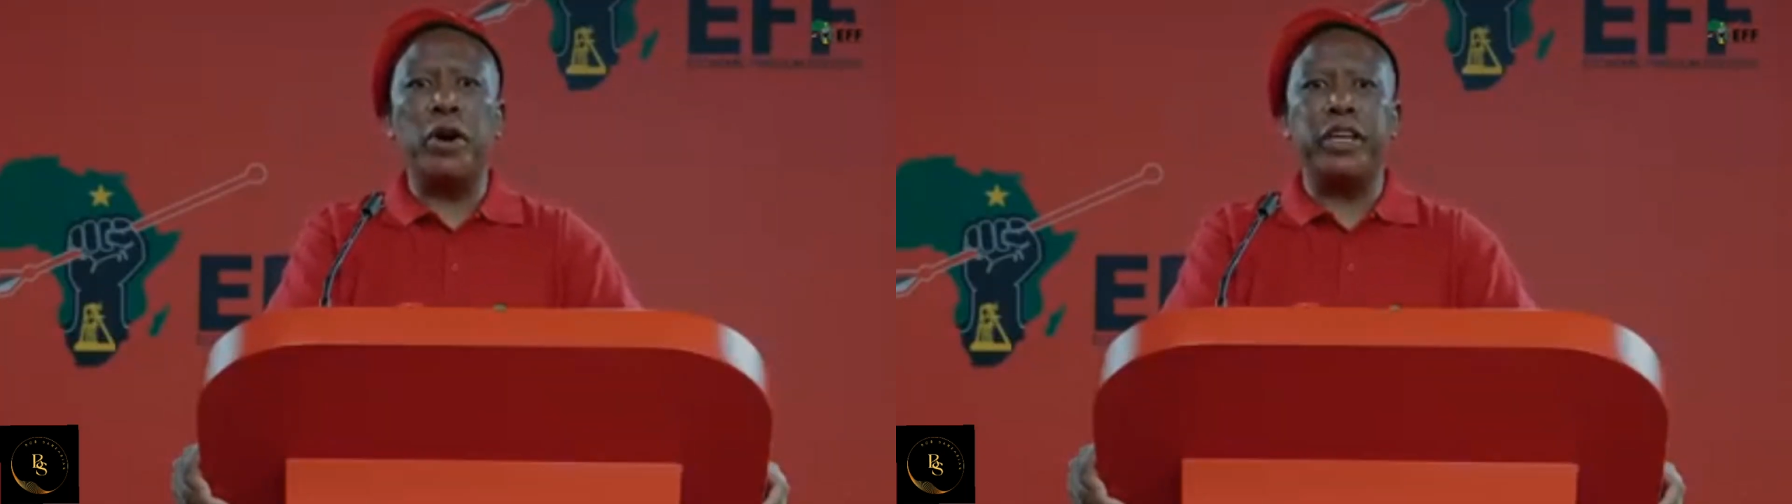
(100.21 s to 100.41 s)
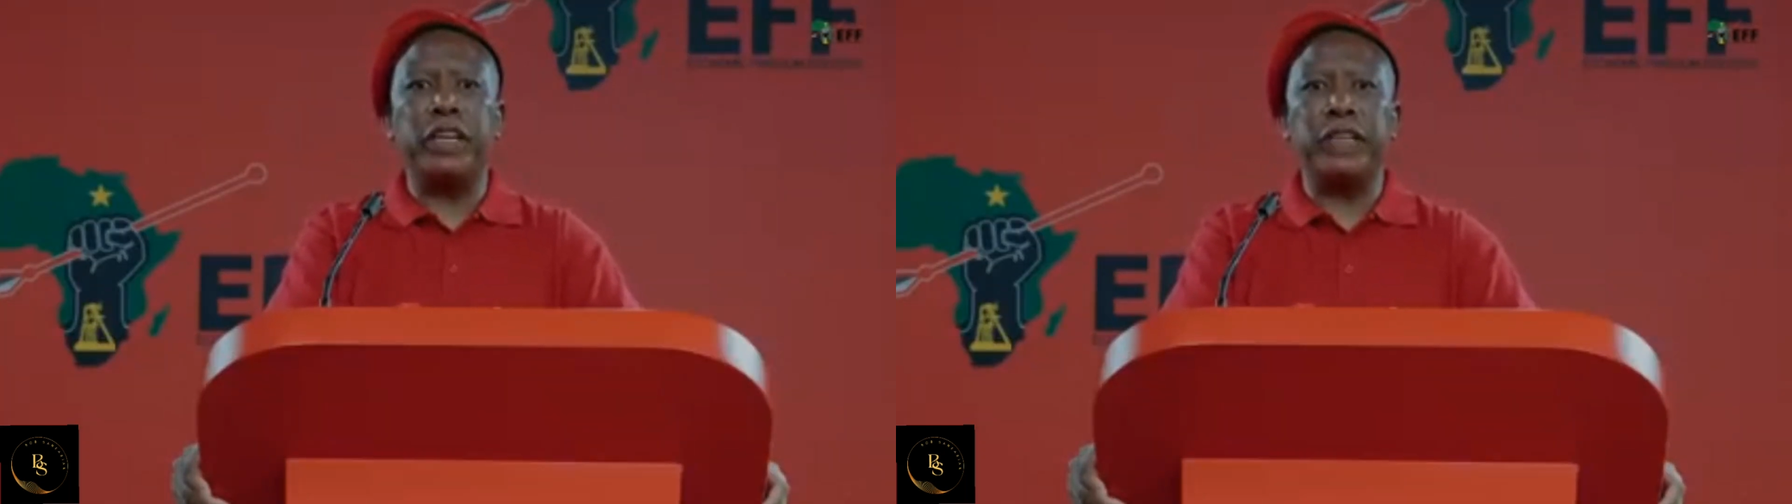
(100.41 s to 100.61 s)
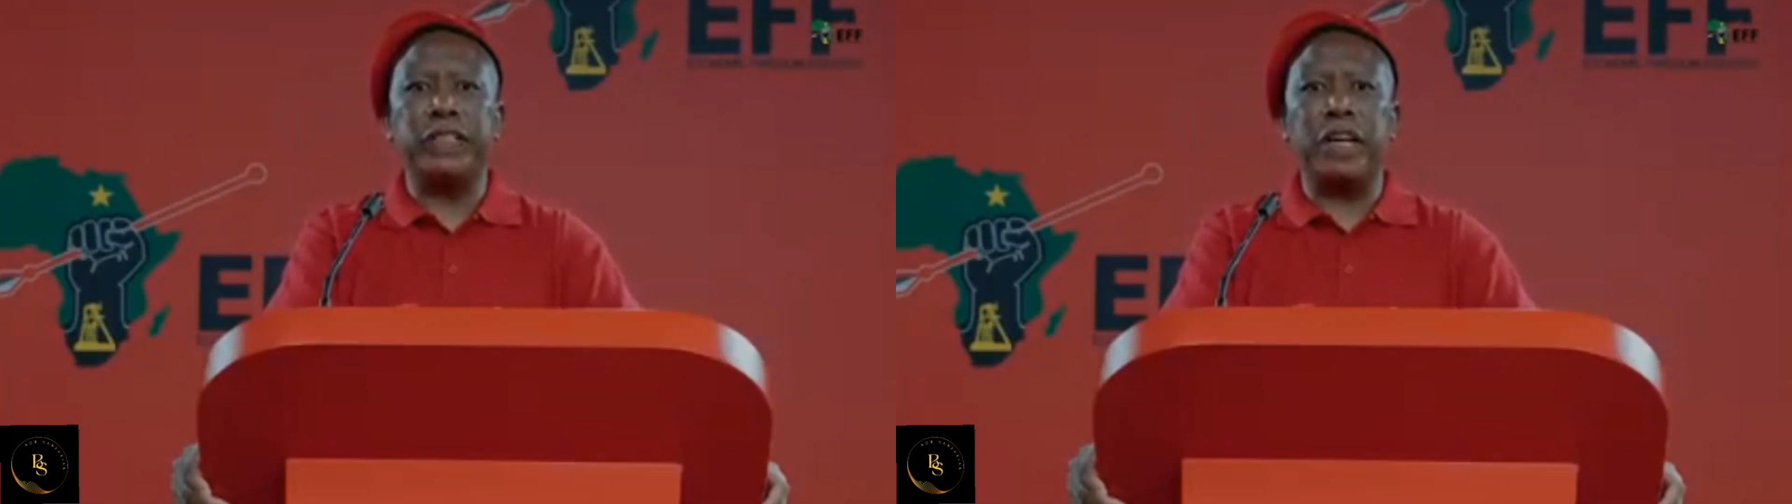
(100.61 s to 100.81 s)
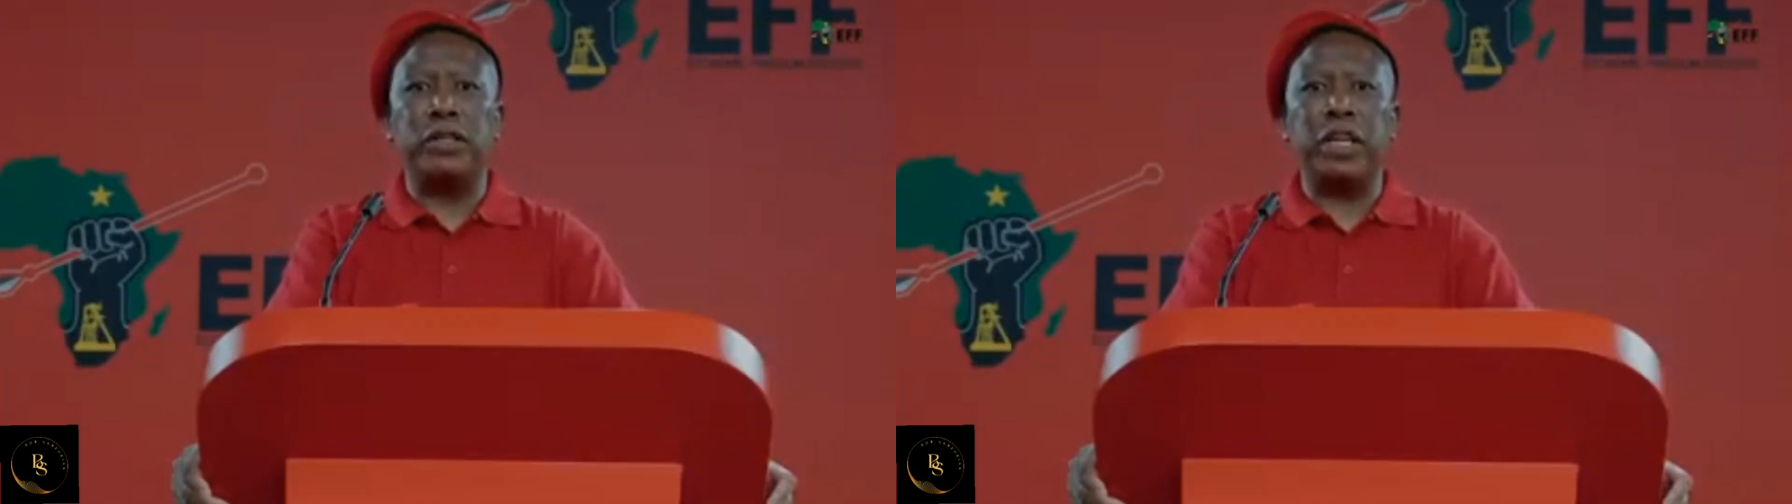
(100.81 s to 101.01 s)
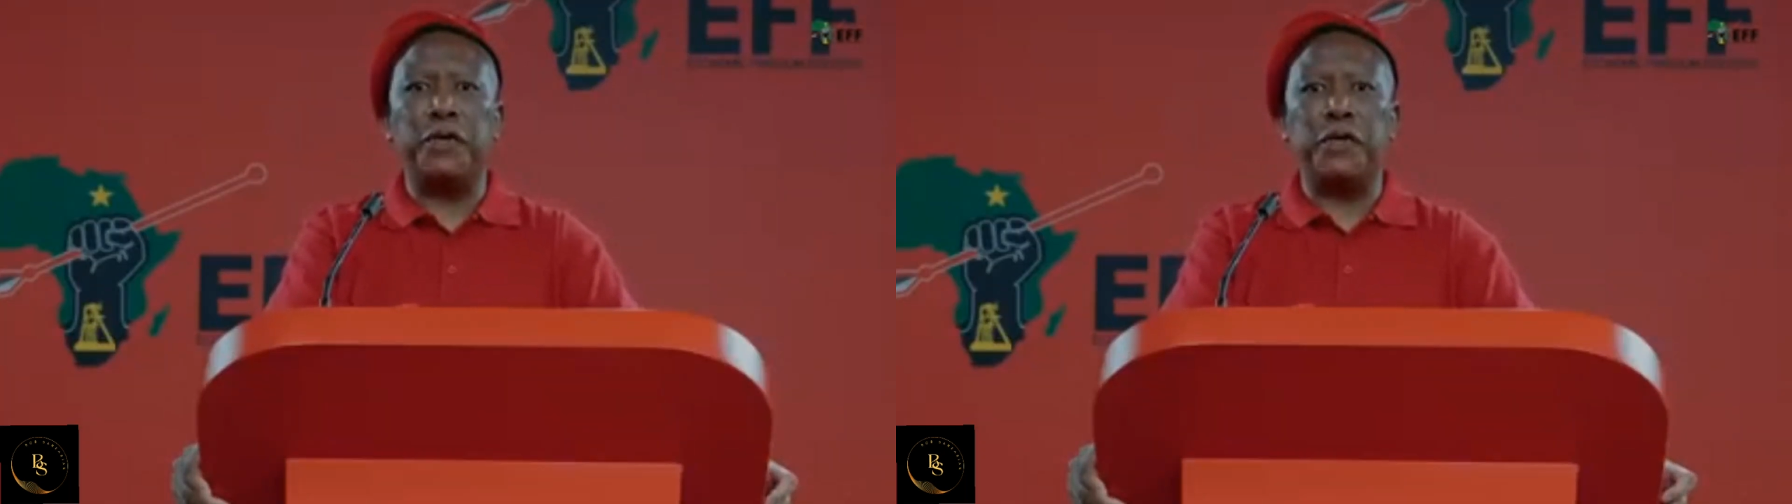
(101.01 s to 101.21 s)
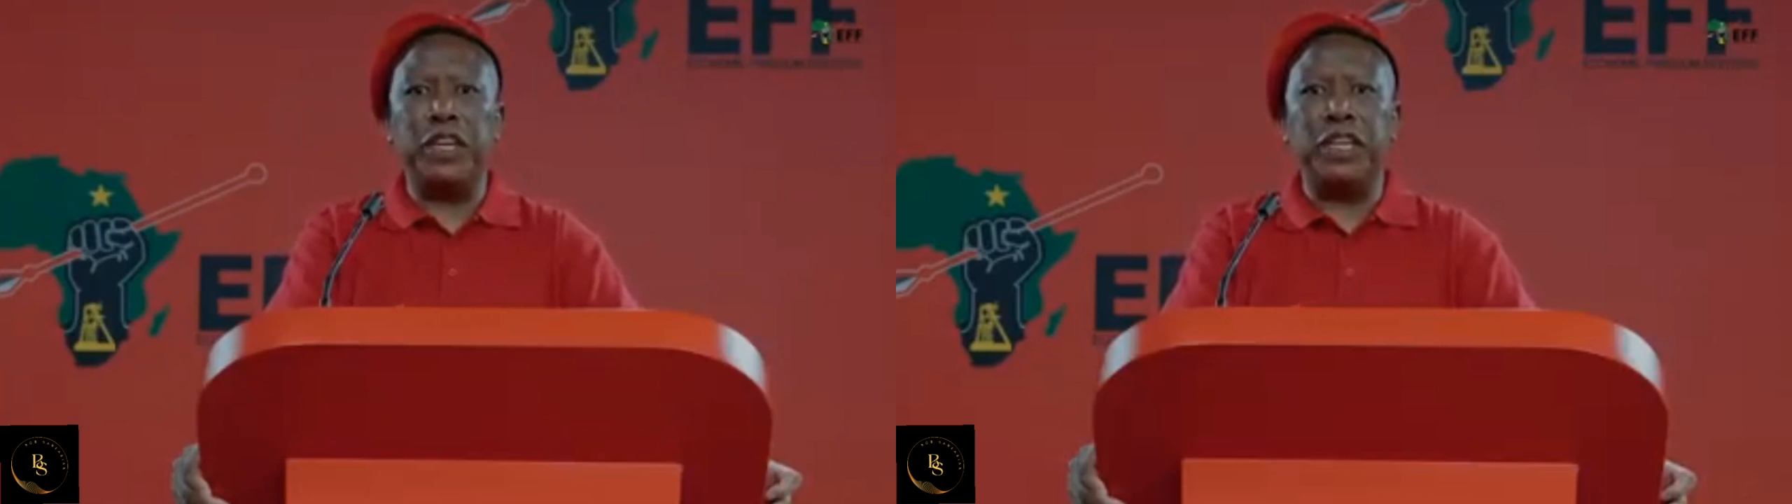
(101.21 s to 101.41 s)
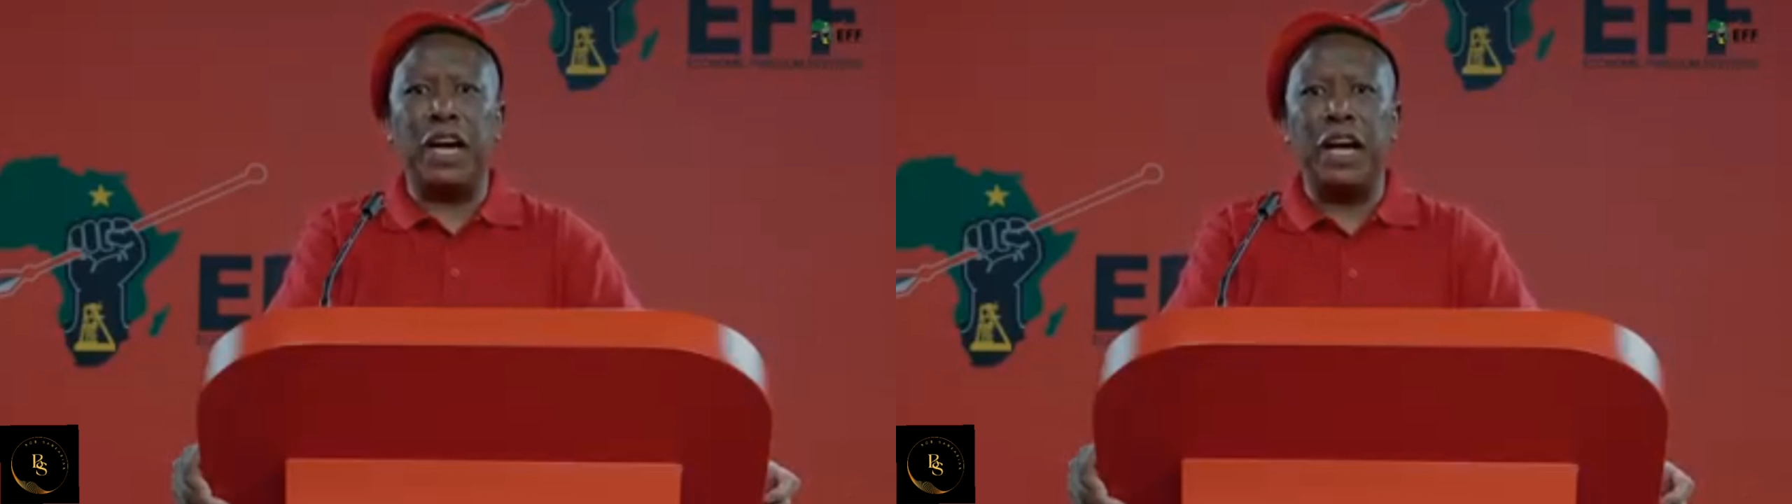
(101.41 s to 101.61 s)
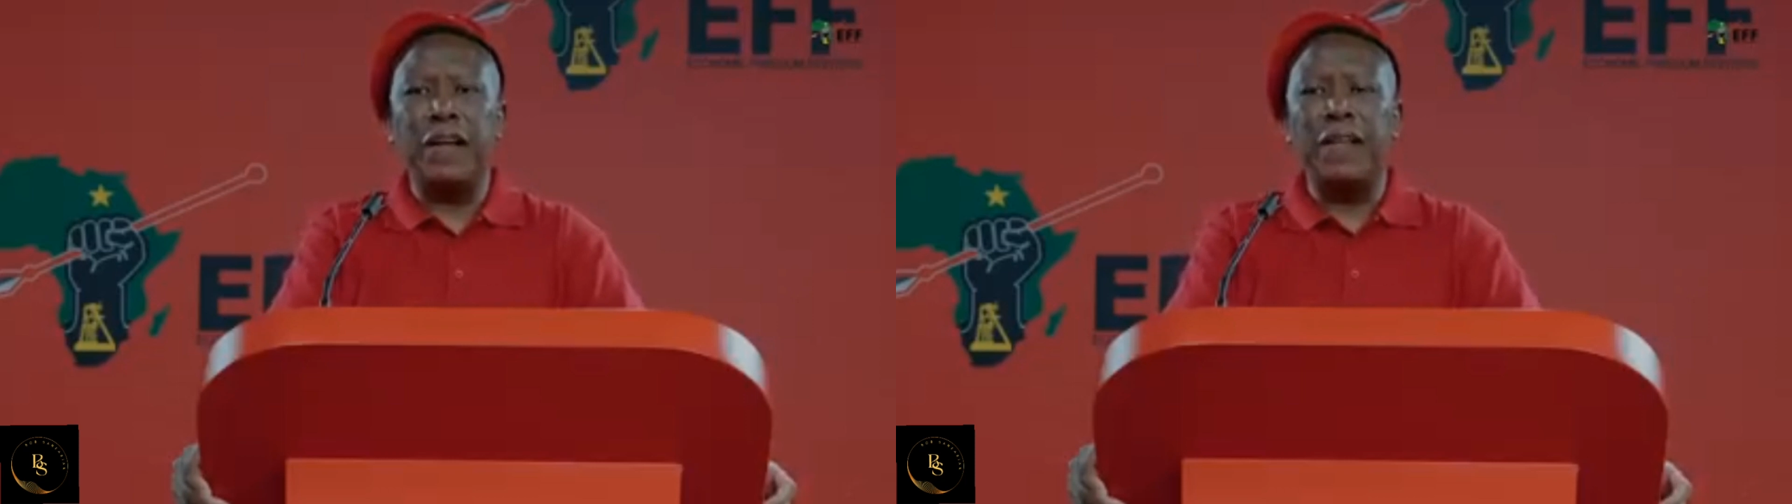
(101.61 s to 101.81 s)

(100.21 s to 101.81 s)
working in South Africa,